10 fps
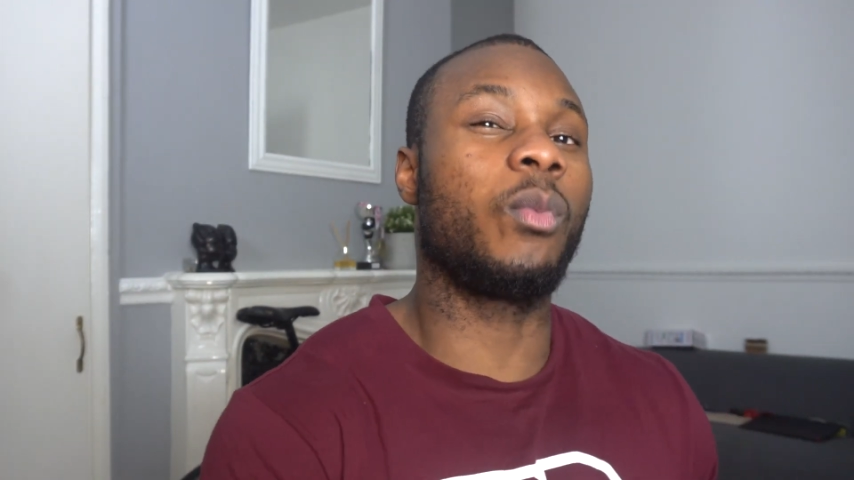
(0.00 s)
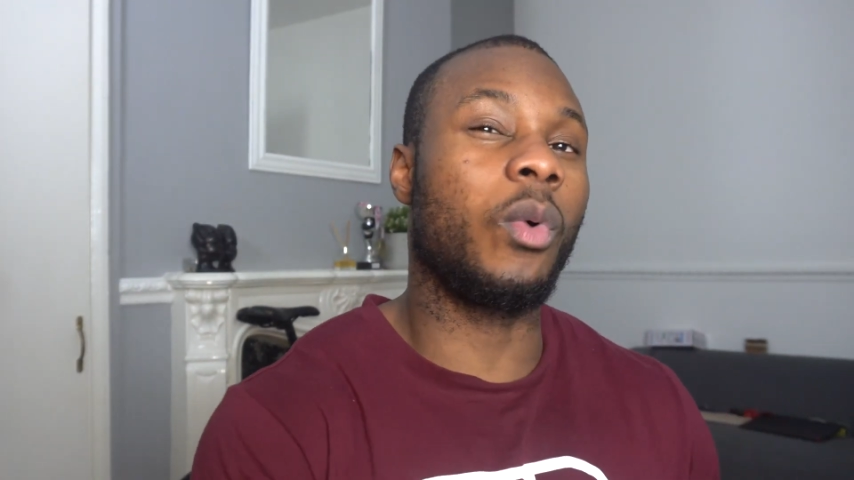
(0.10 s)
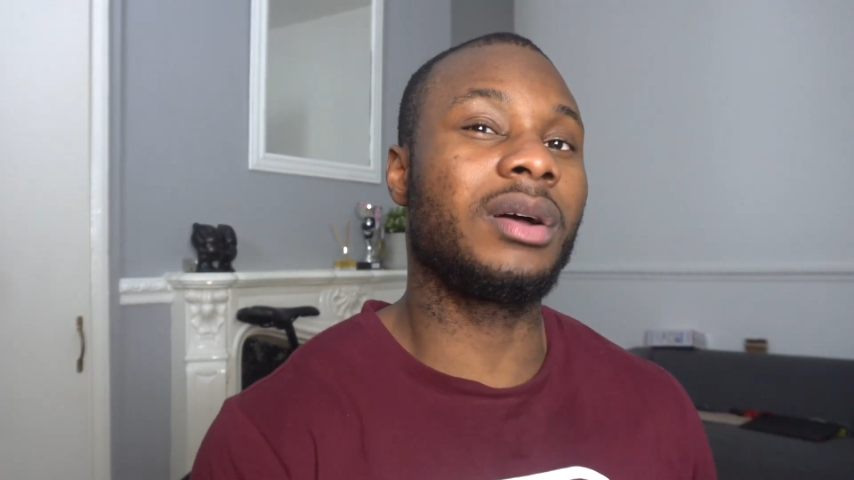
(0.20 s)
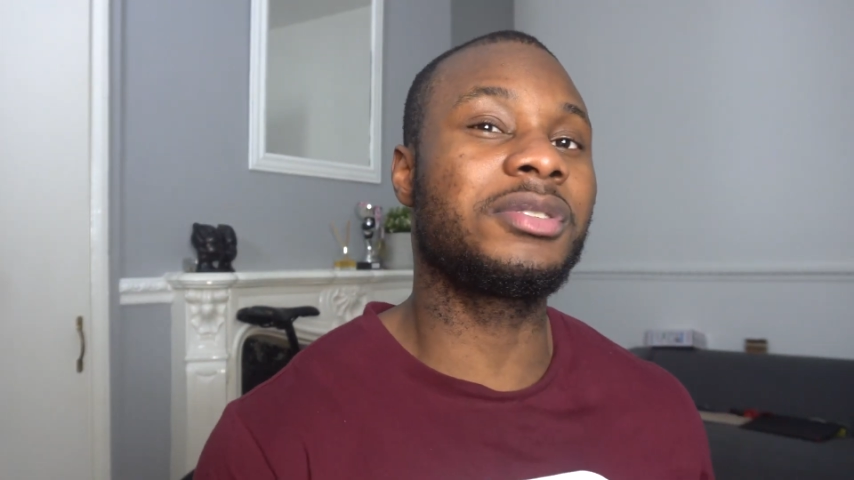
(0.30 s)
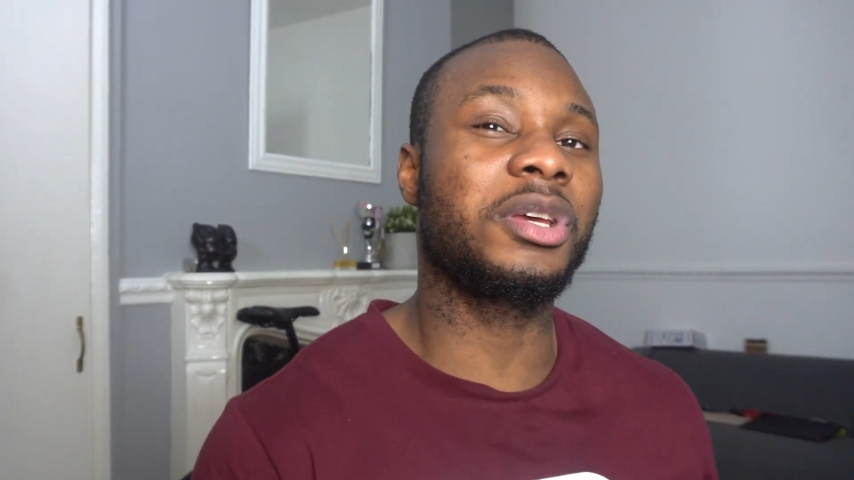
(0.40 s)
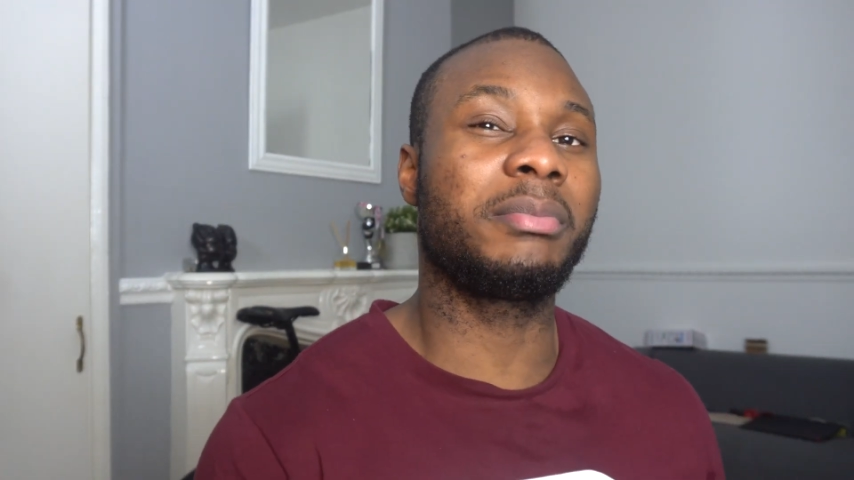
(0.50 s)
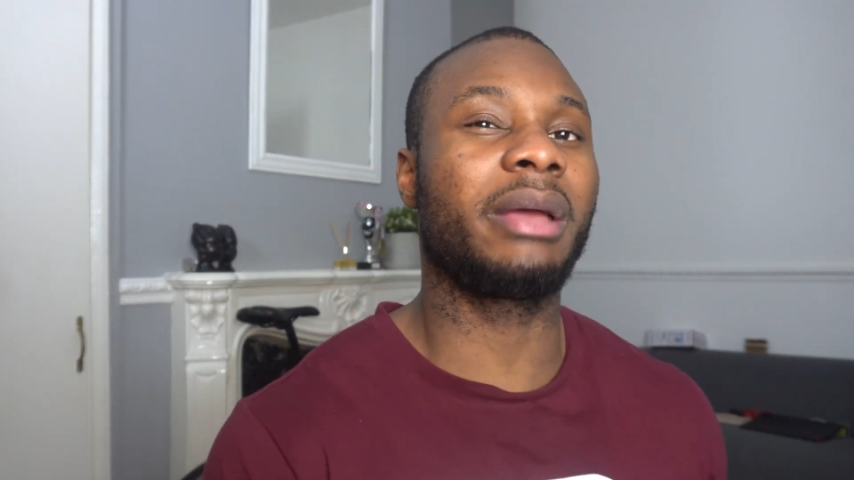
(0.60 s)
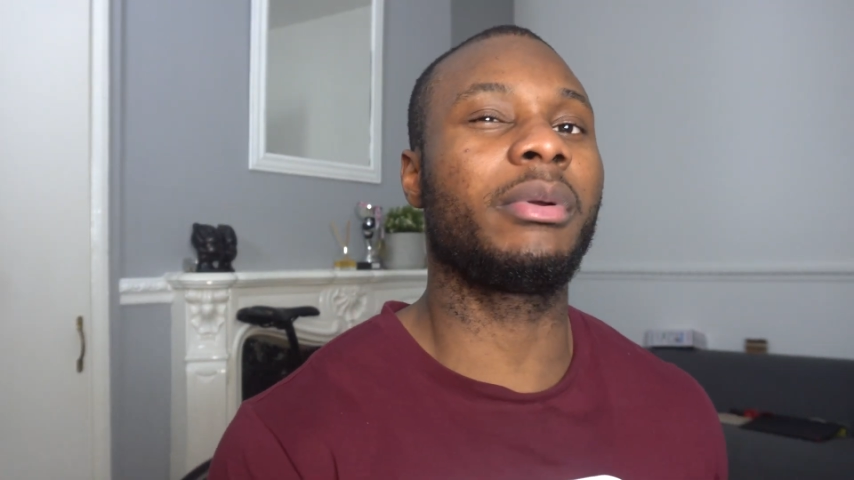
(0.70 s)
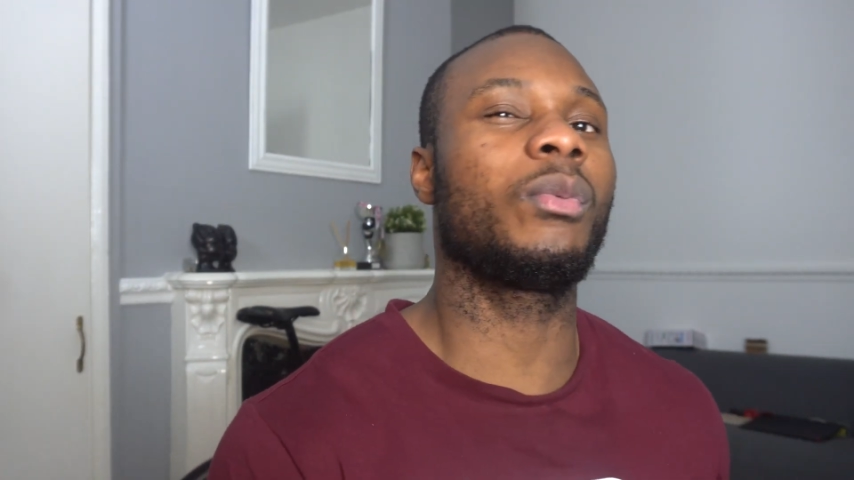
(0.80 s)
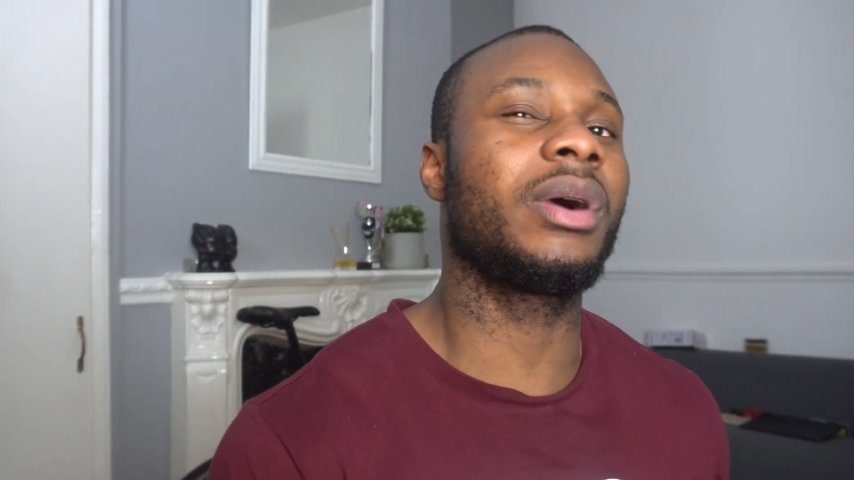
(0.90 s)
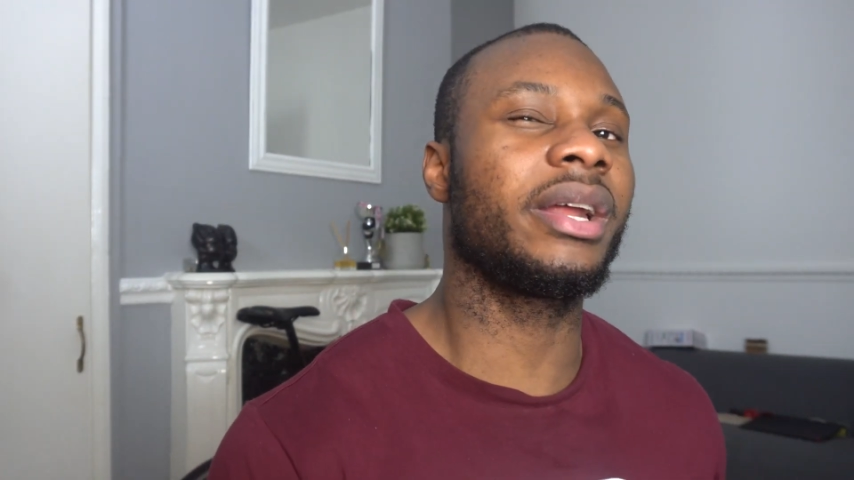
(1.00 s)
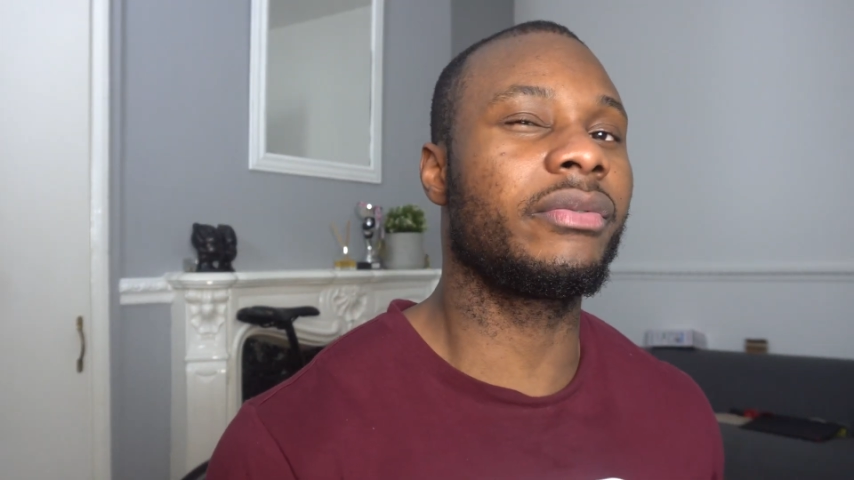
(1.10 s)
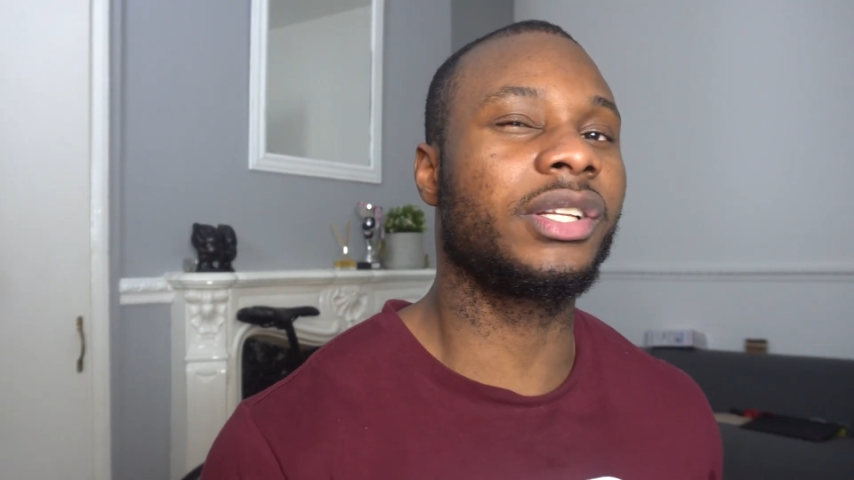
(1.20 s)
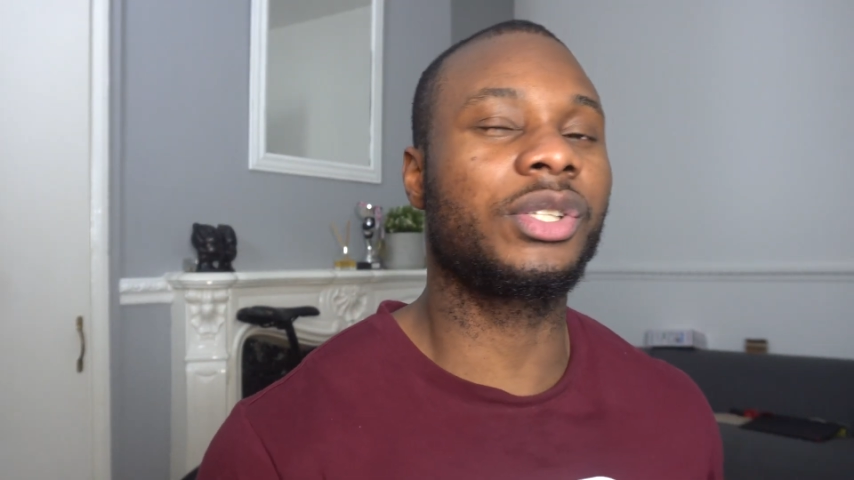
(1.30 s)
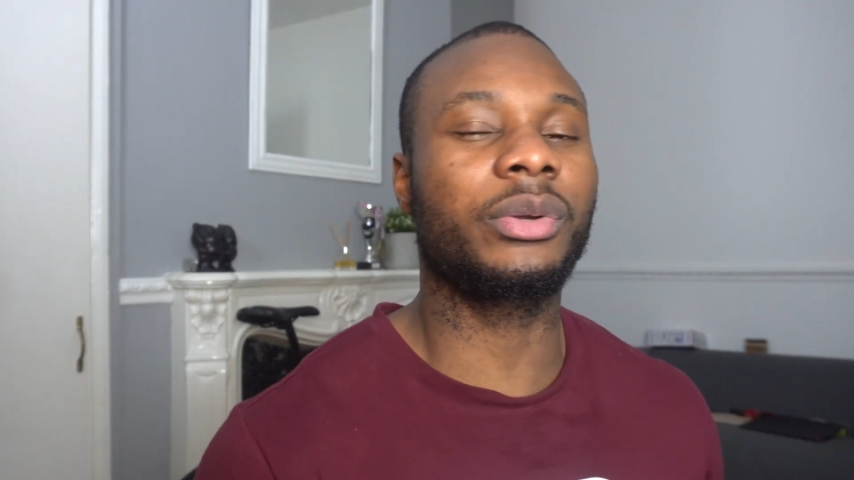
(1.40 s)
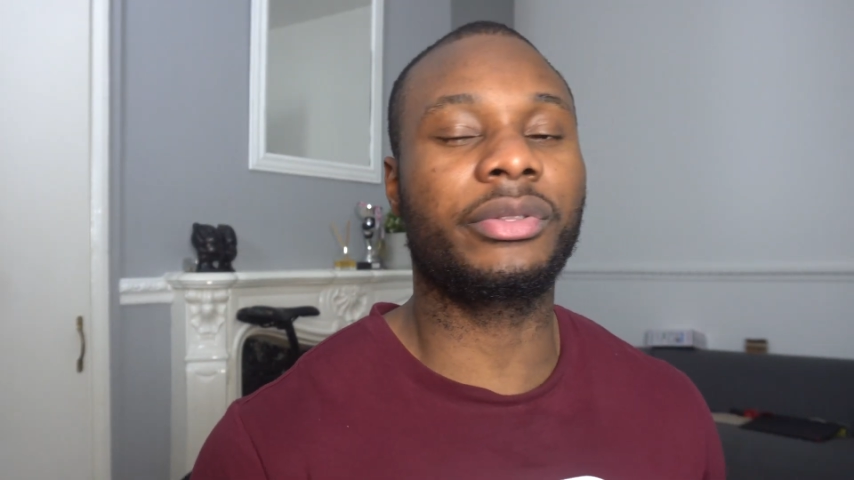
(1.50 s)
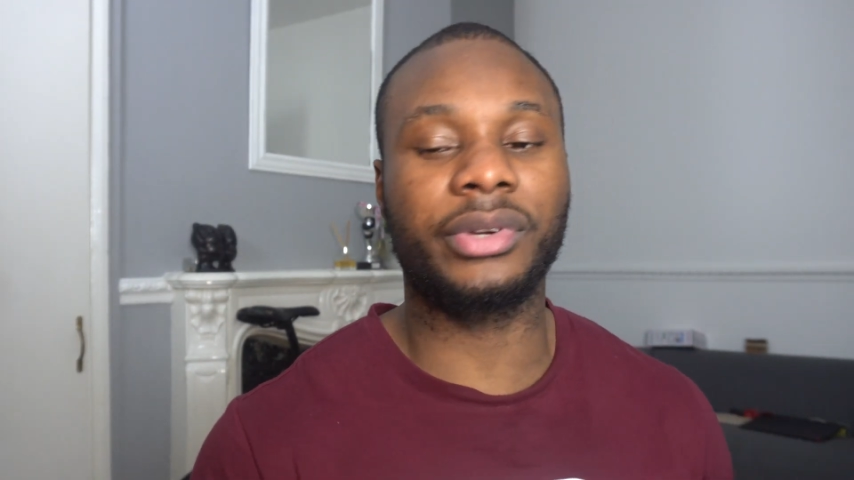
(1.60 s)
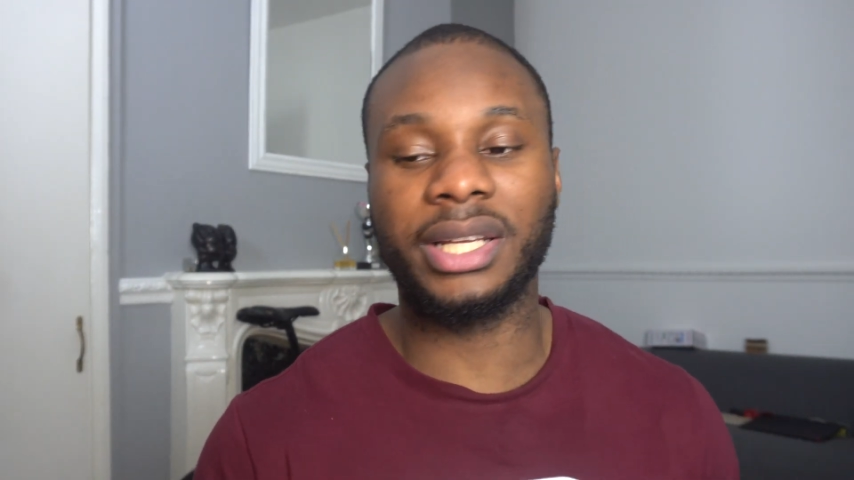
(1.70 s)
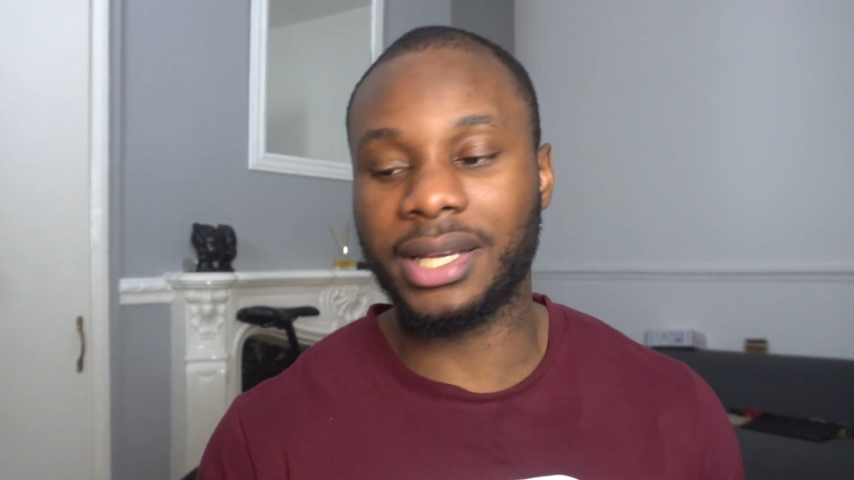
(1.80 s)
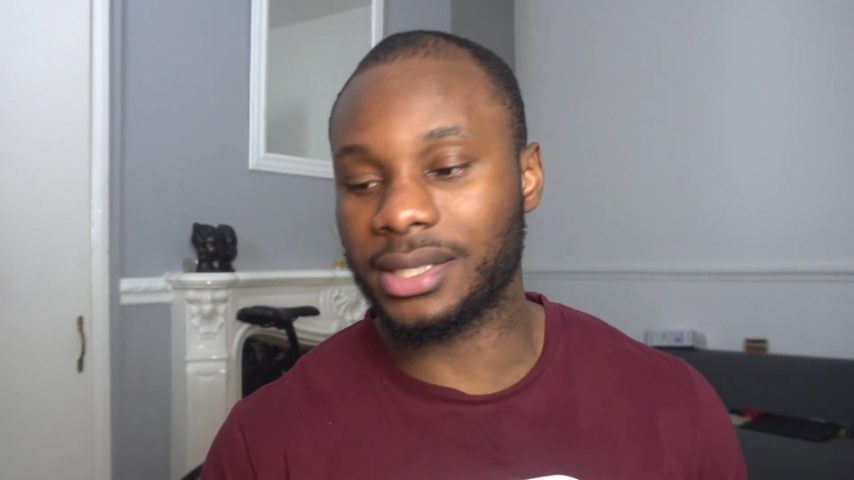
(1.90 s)
once or maybe one every
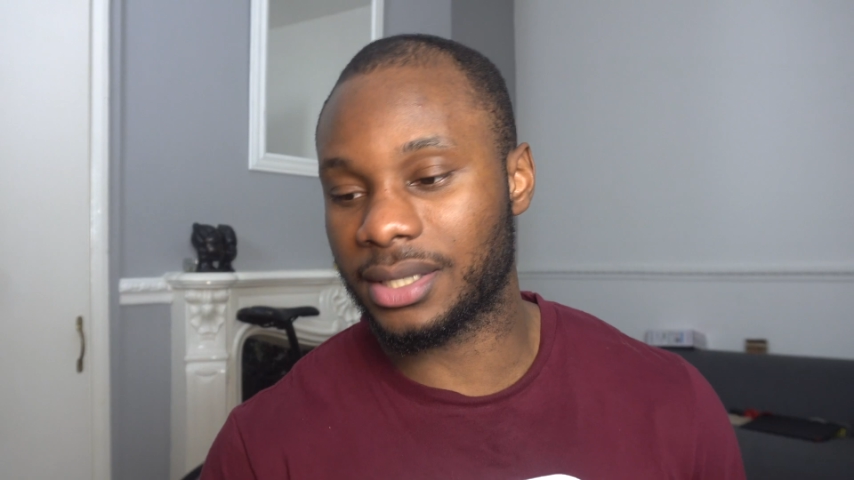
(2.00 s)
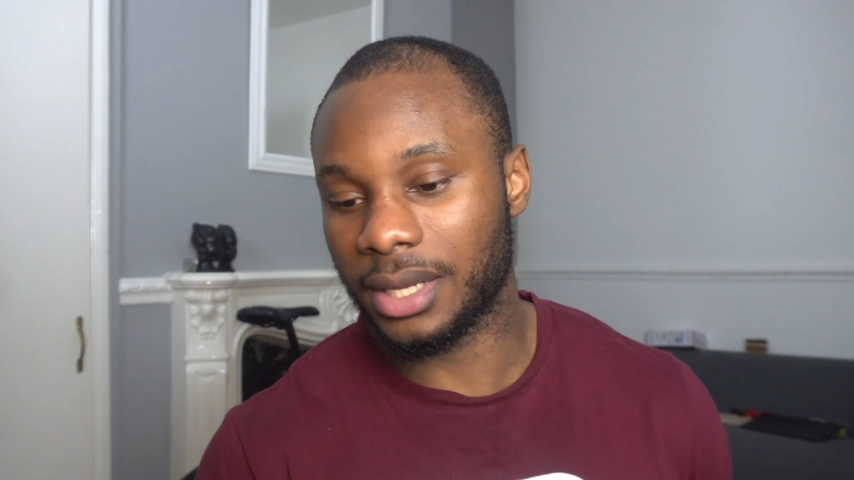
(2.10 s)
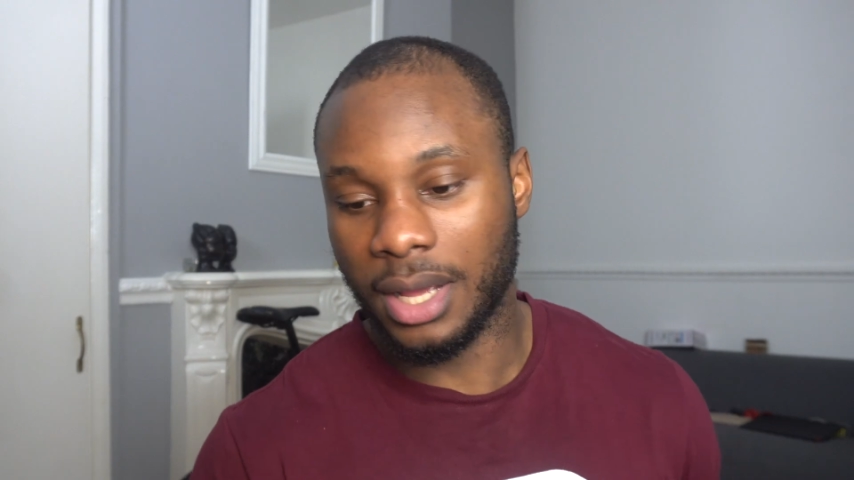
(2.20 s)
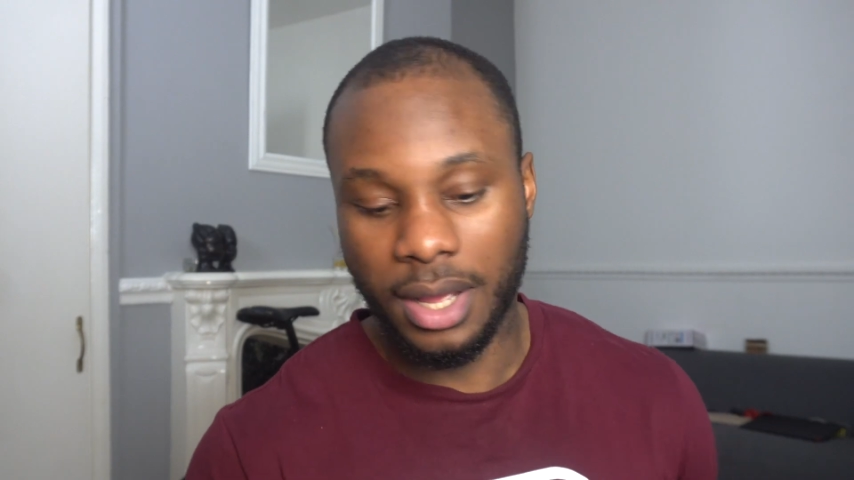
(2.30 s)
2-3 years,